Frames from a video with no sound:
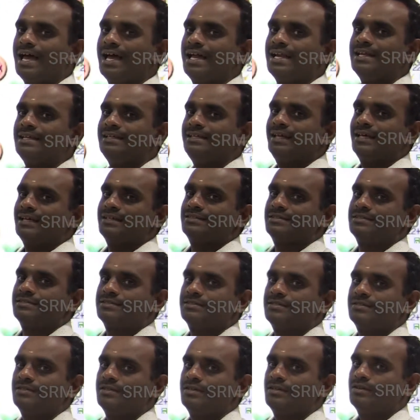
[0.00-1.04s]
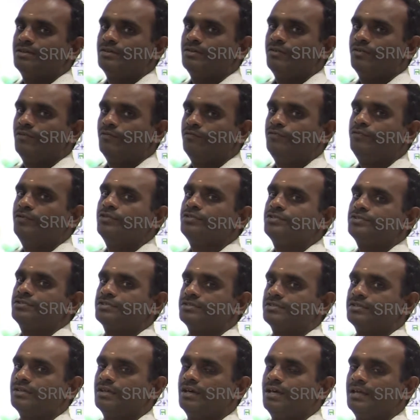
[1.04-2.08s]
and X
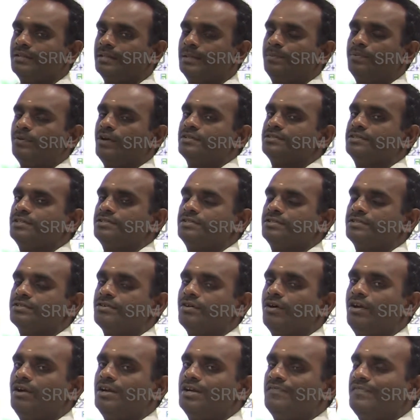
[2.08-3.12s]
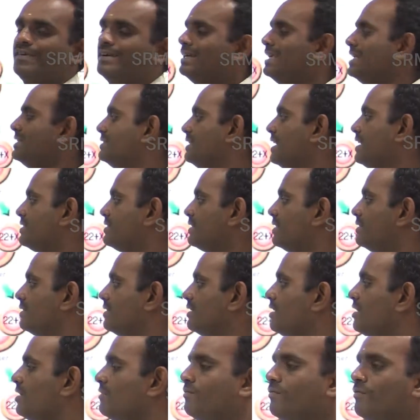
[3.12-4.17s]
fused the process is called fertilization.
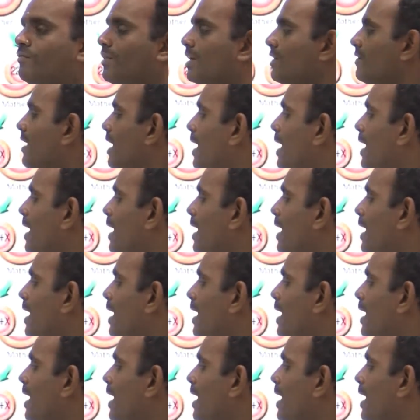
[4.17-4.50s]
What will